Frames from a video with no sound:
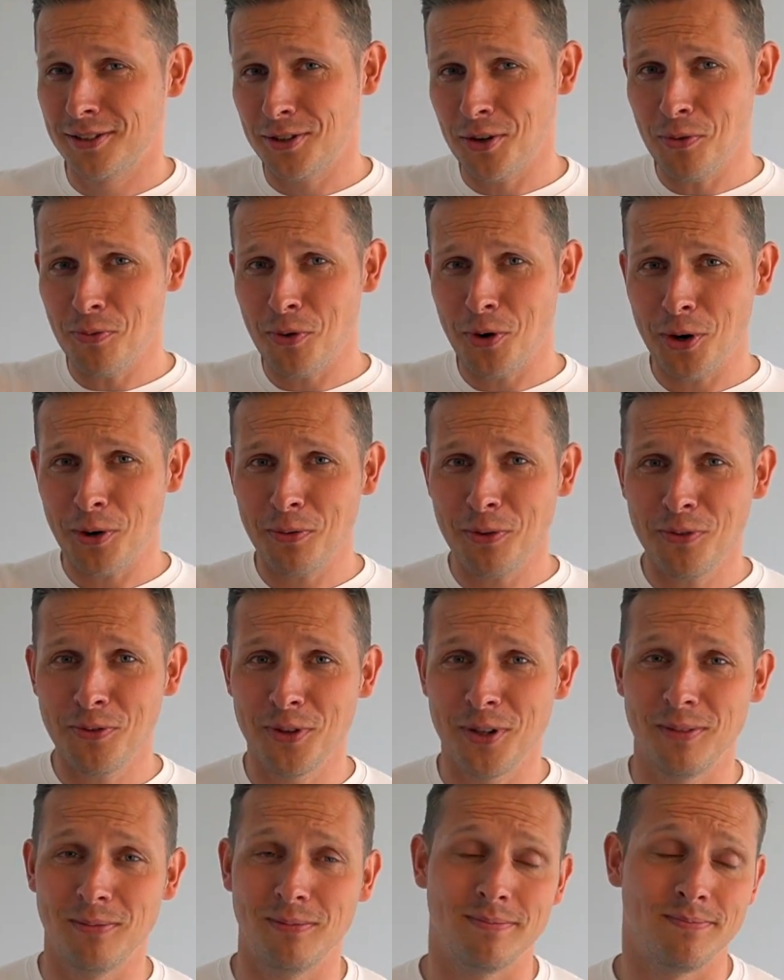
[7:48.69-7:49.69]
Don't work with
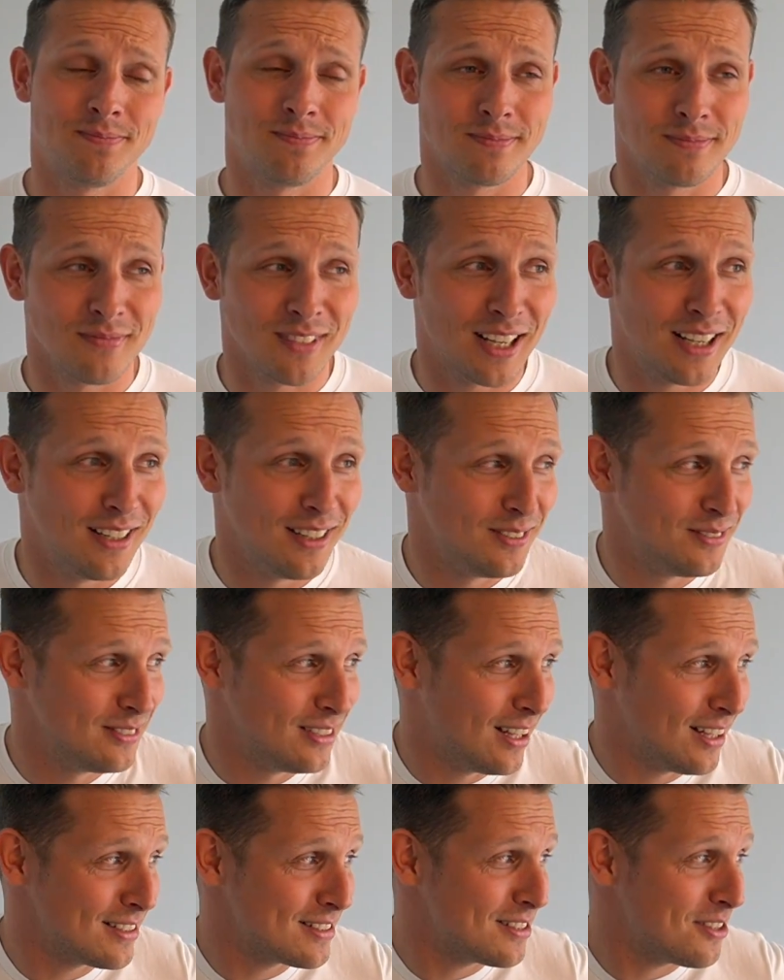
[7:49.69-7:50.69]
him.
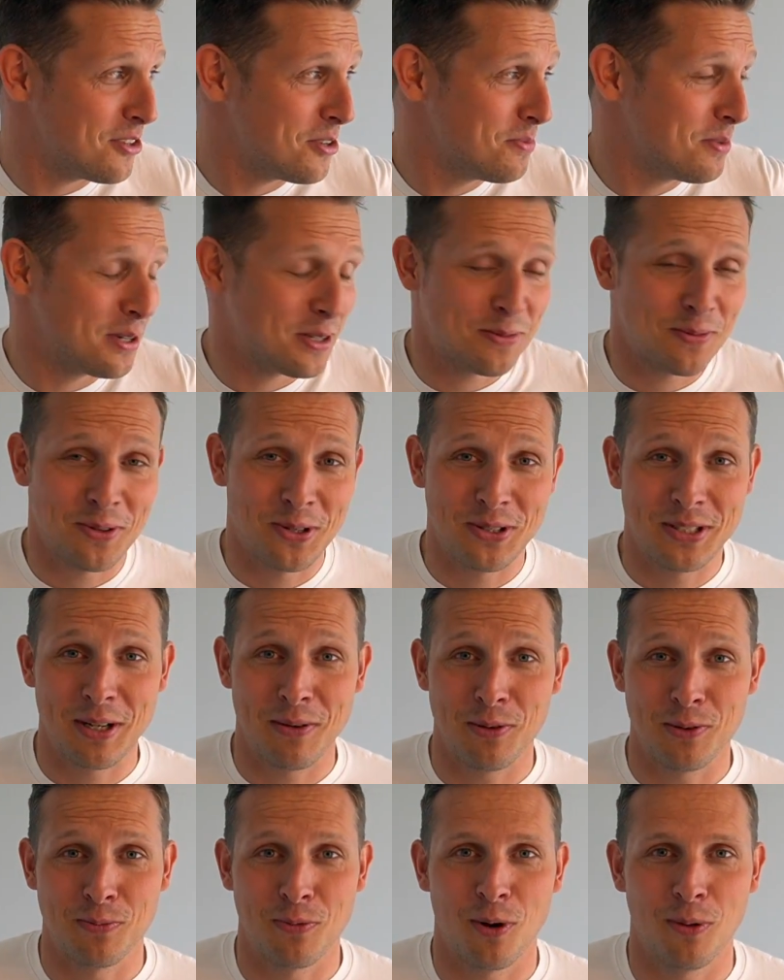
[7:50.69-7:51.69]
Last time I experienced
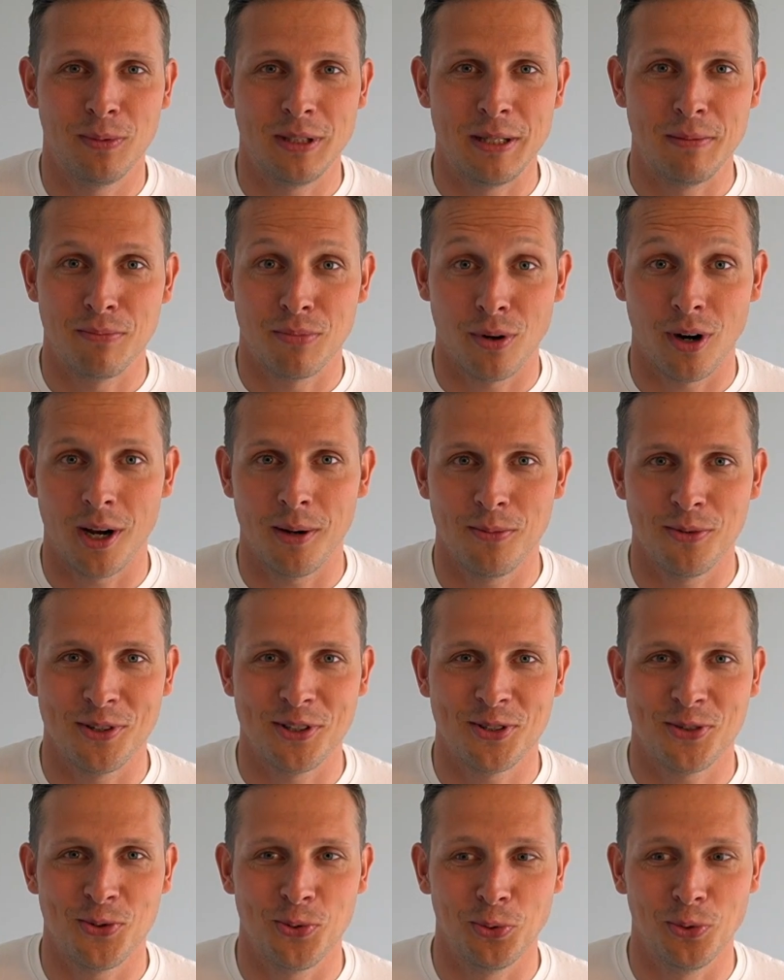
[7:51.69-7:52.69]
that was probably in primary
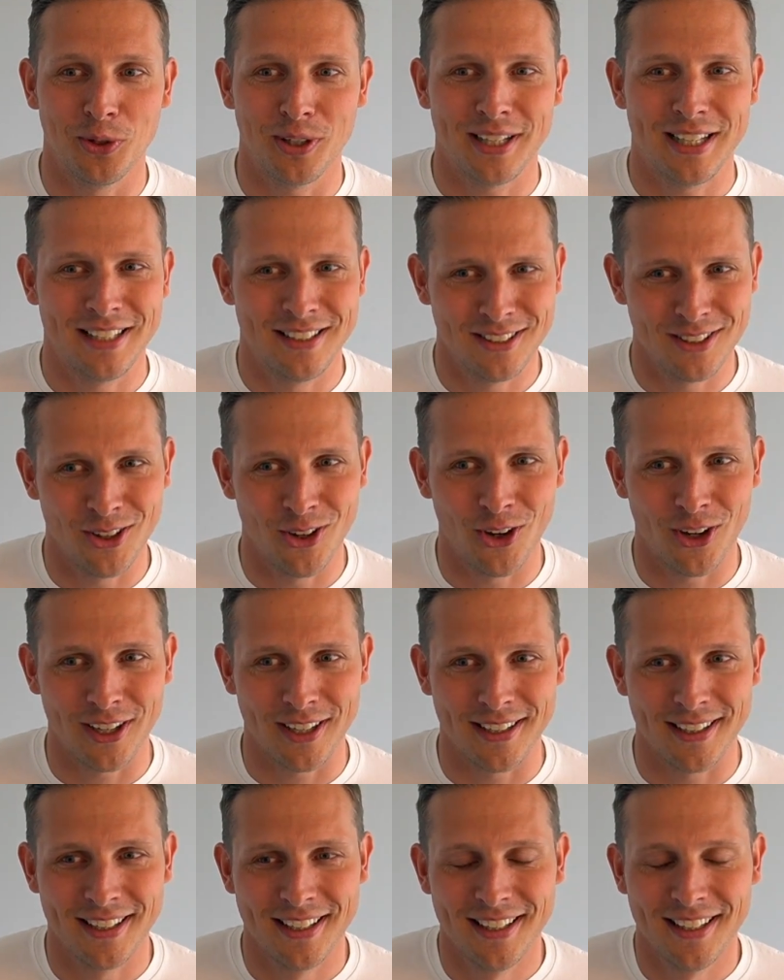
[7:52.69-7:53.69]
school or
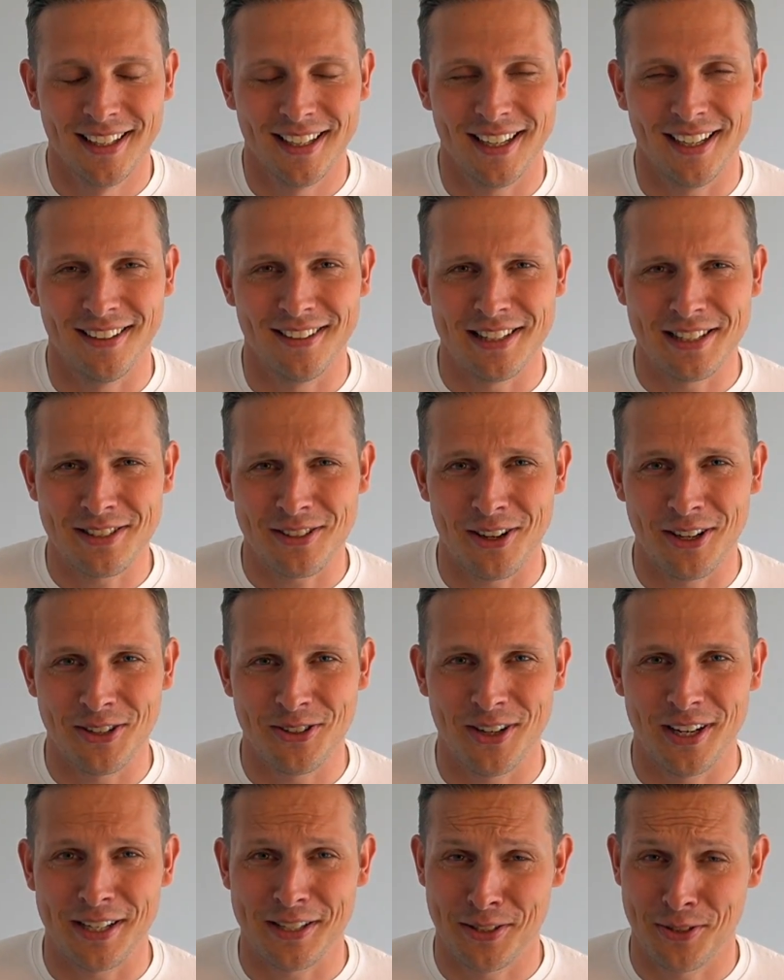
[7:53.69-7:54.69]
kindergarten.
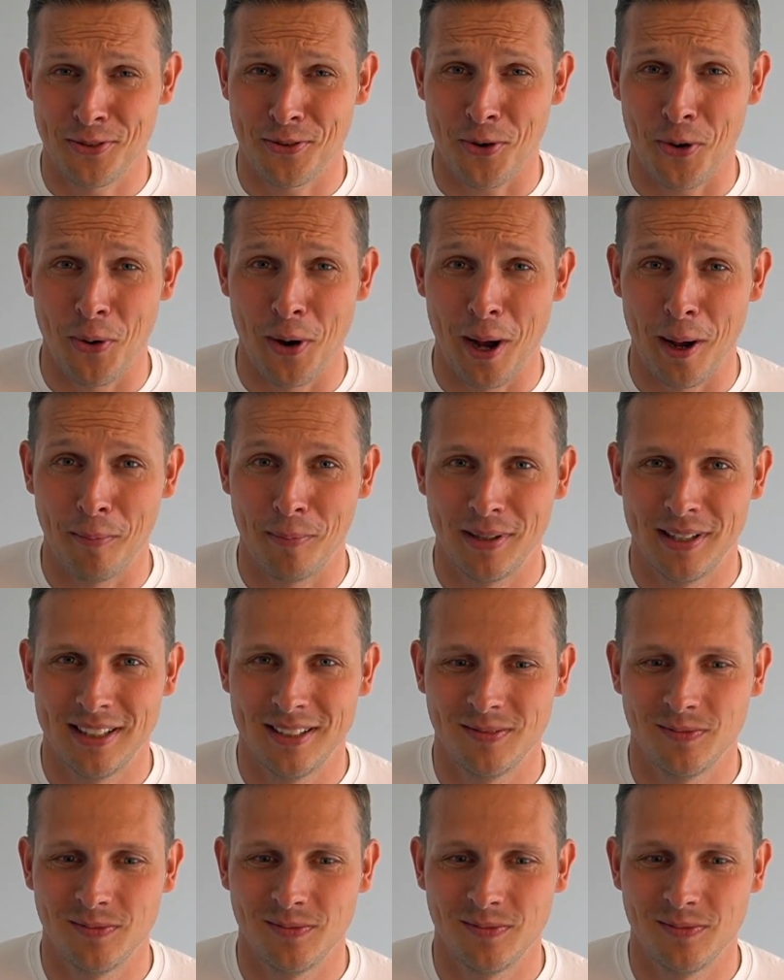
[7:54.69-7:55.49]
Skytrax, grow up.